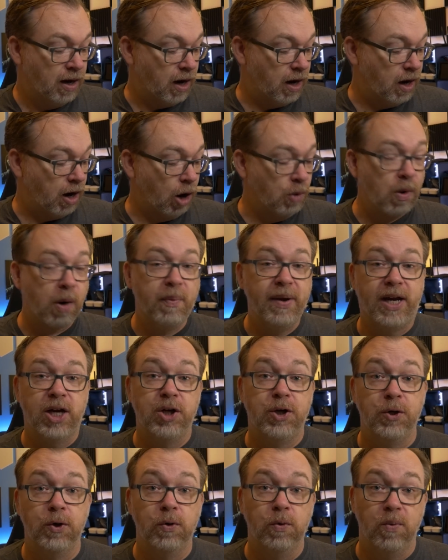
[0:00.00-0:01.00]
uh, on what we
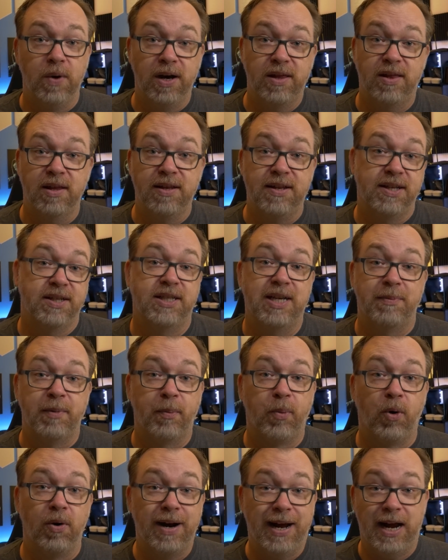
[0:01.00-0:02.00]
can do with the Zima
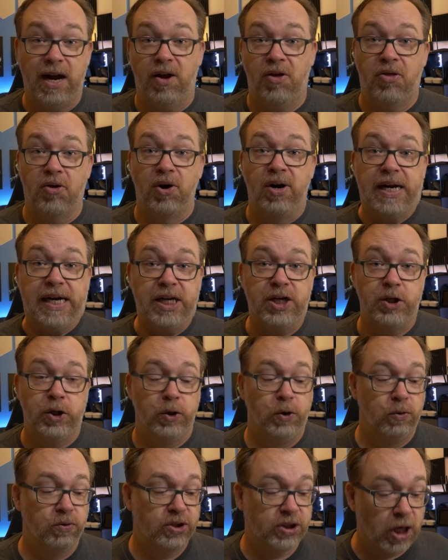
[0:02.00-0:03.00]
Board
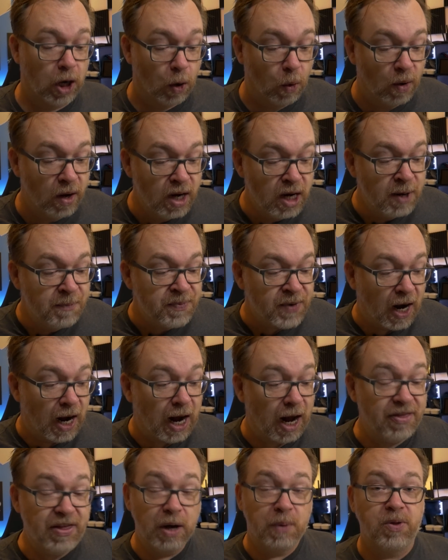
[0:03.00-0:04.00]
832. So uh,
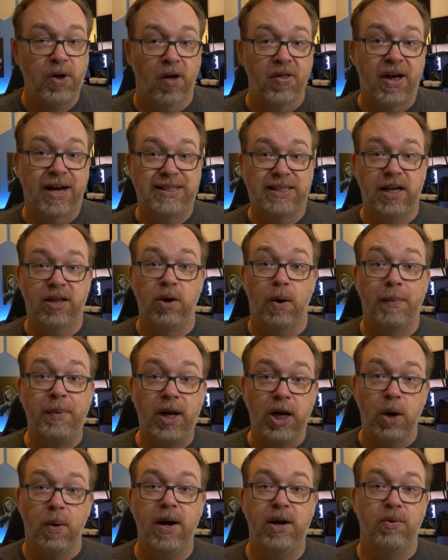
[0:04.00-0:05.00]
I think with all that said, though, I'm
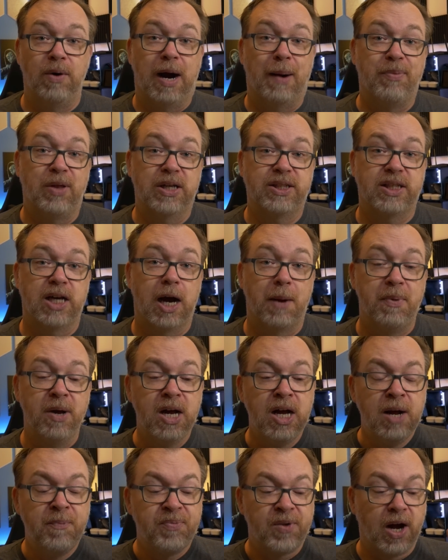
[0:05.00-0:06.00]
going to go ahead and wrap this up.
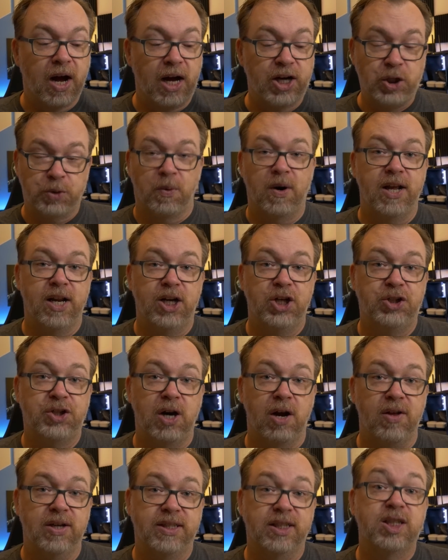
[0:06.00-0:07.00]
I just wanted to
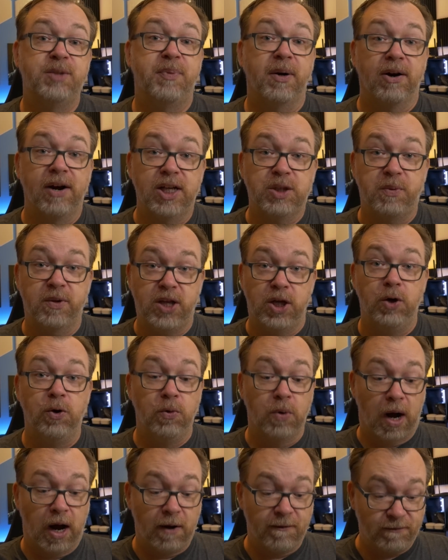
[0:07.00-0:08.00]
share this experience with
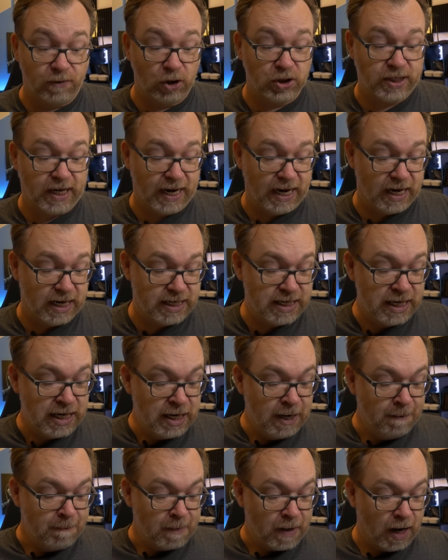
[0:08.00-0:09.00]
you firsthand.
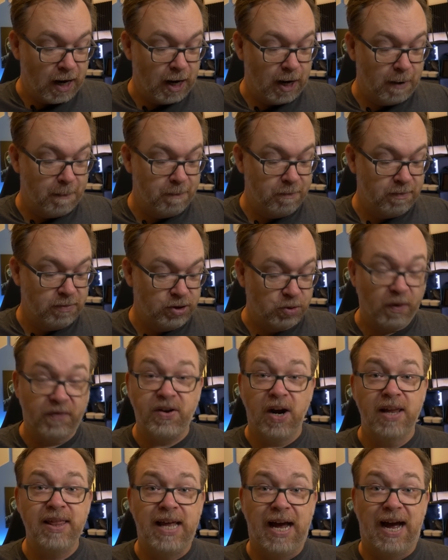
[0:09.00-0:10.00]
Um, so we've
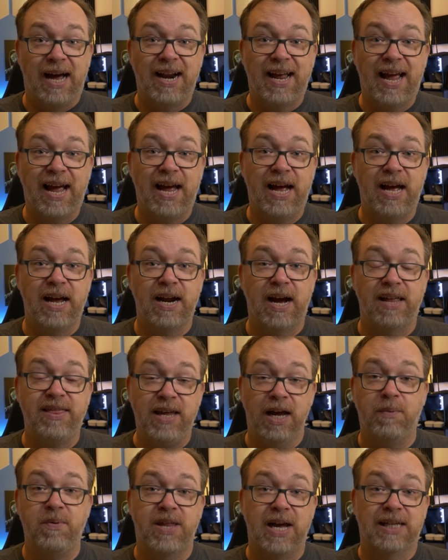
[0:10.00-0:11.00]
done that. And I
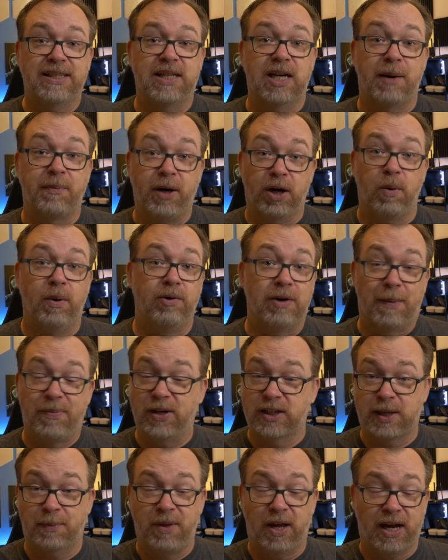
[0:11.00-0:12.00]
think with that said, I'm going to go ahead and wrap
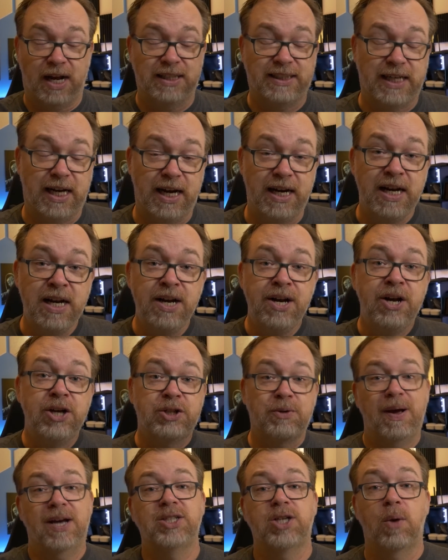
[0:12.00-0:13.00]
this up, like I said.
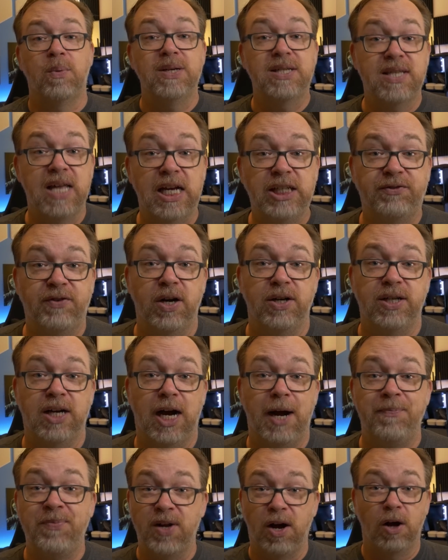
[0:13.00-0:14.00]
So as always, thanks for your
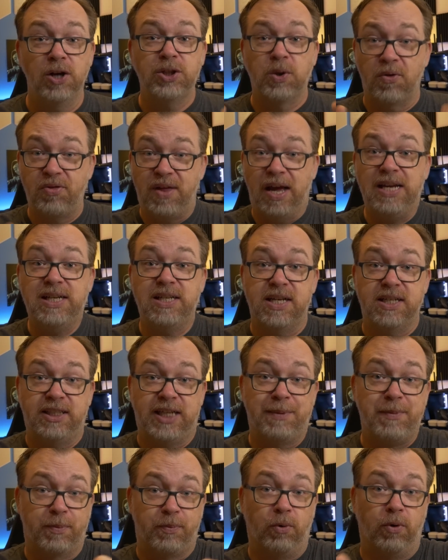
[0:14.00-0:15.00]
time. Also, thanks to
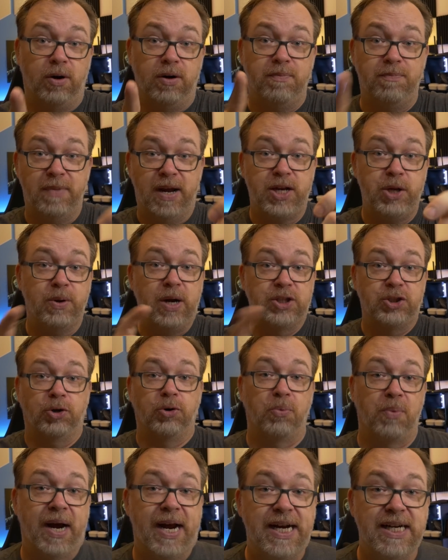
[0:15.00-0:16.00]
Zima Board. Man, you guys are
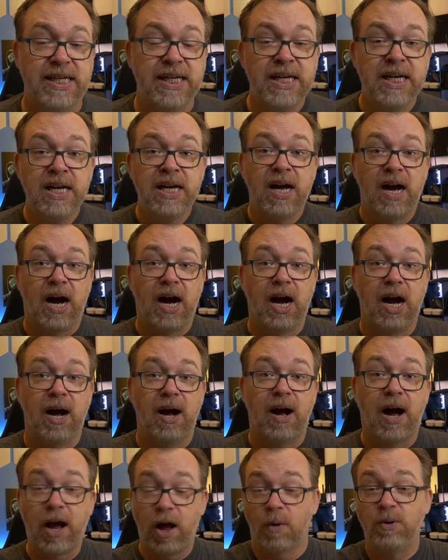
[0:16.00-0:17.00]
great.
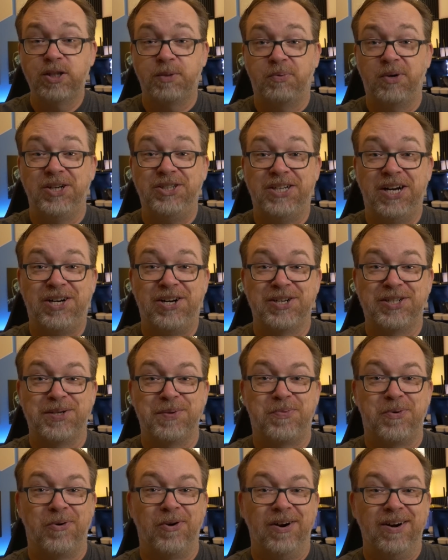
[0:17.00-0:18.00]
I always appreciate your
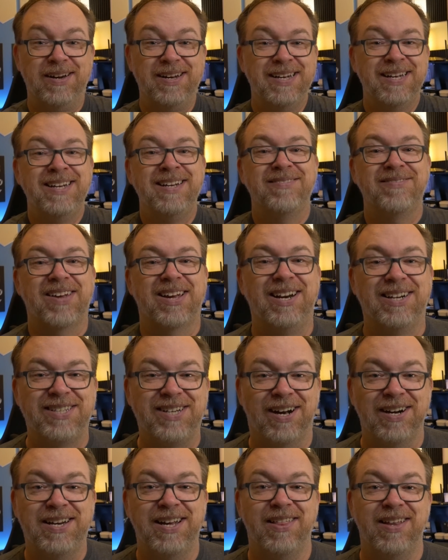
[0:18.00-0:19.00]
support and I'll
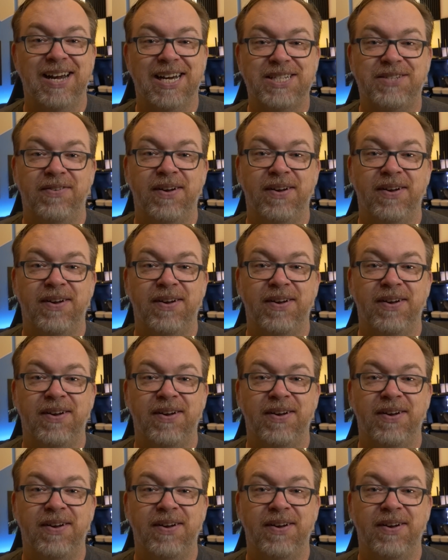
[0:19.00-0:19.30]
talk to you in the next